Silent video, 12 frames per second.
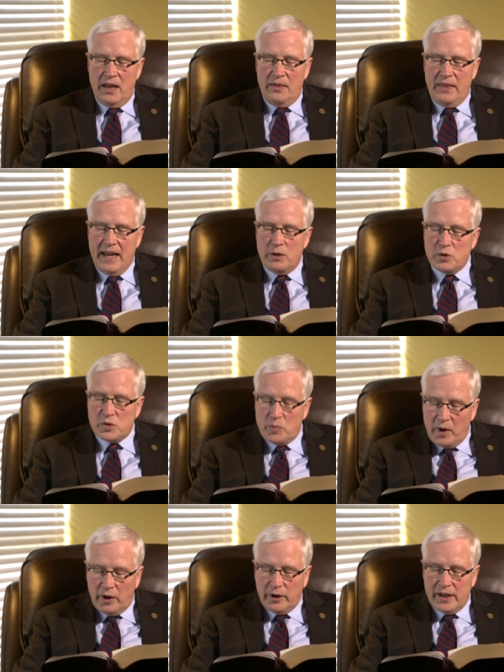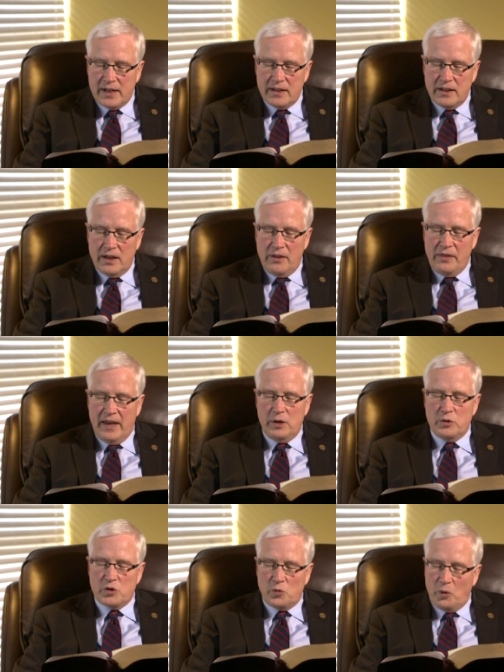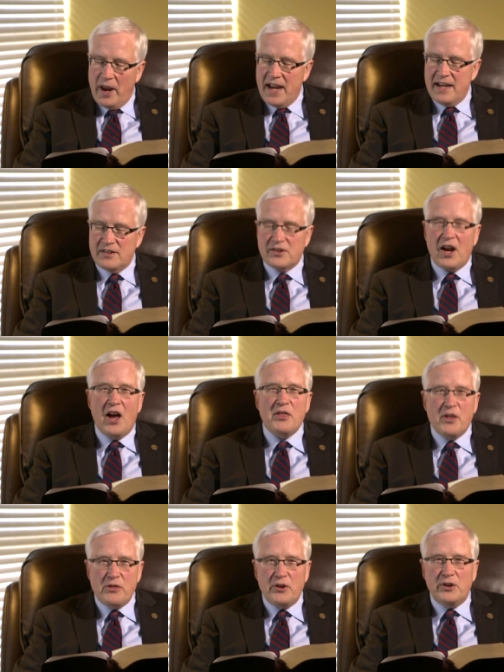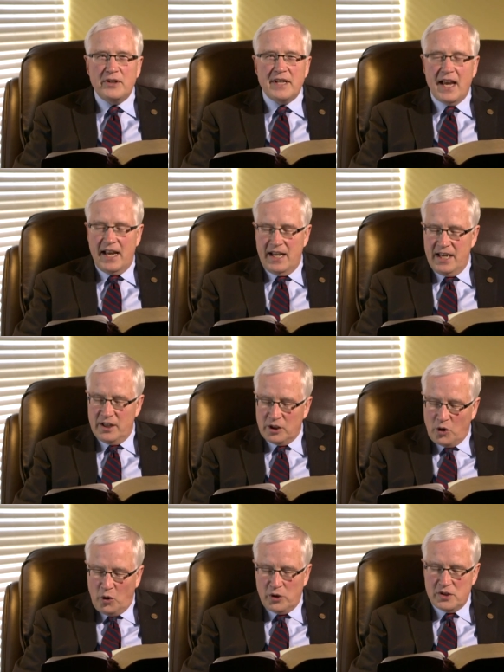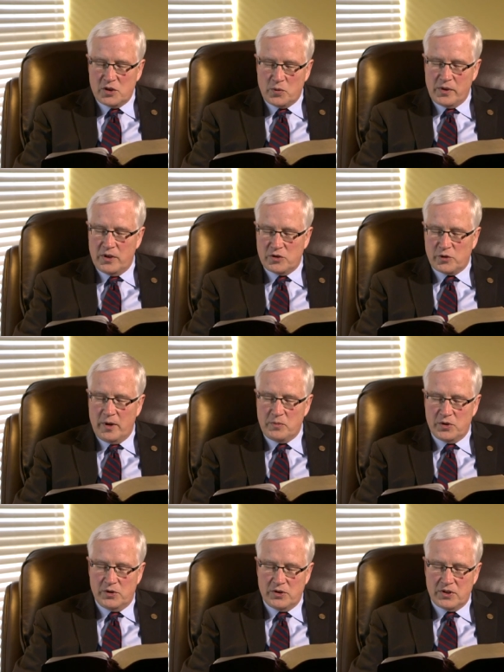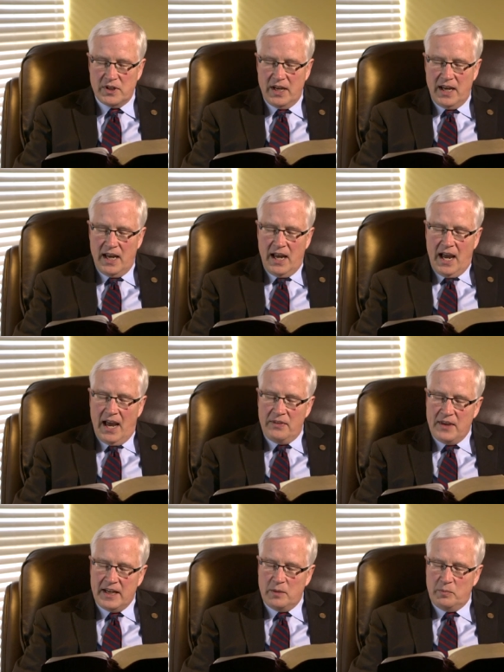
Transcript: that He was buried, that He was raised on the third day in accordance with the Scriptures. And then He